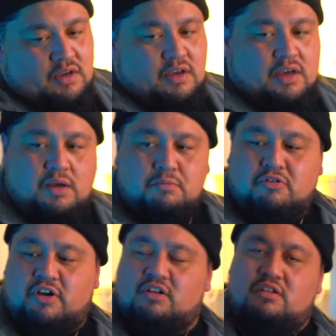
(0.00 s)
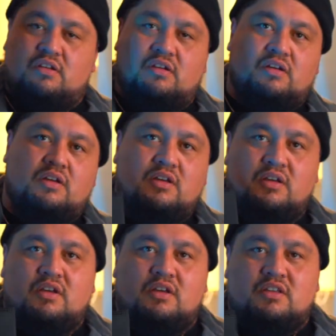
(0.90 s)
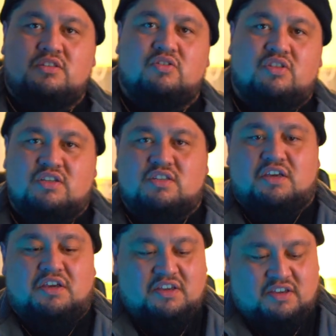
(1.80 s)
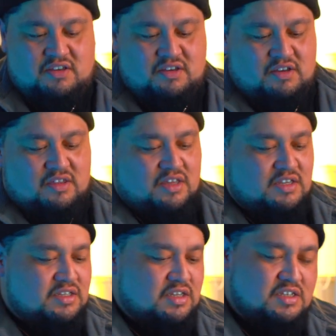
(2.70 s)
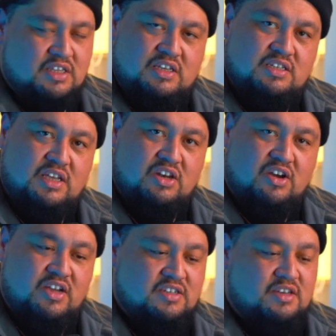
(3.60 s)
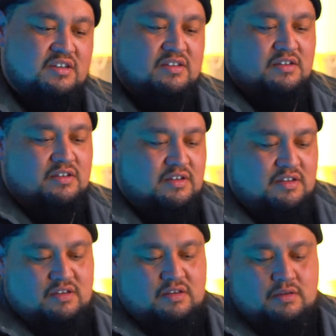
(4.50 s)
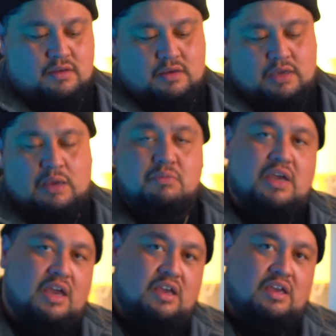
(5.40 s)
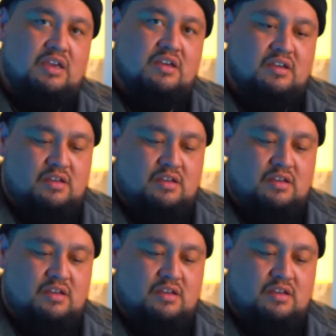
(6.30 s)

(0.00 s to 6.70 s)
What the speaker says: I upgraded to this thing. This is the Sennheiser MKE